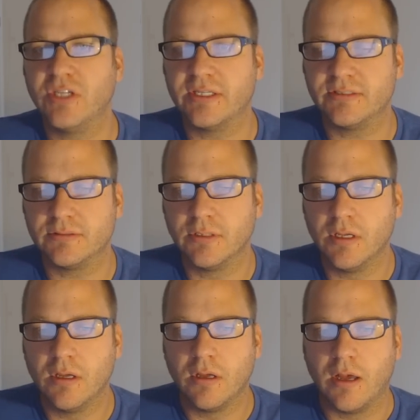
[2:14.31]
chase
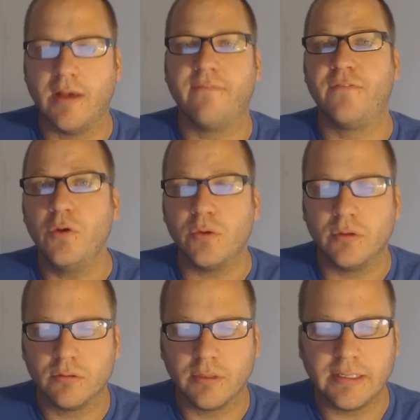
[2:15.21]
food
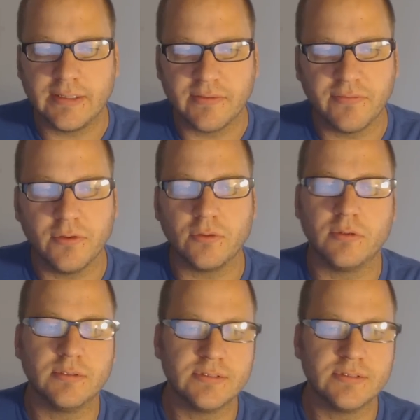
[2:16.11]
and eat the food.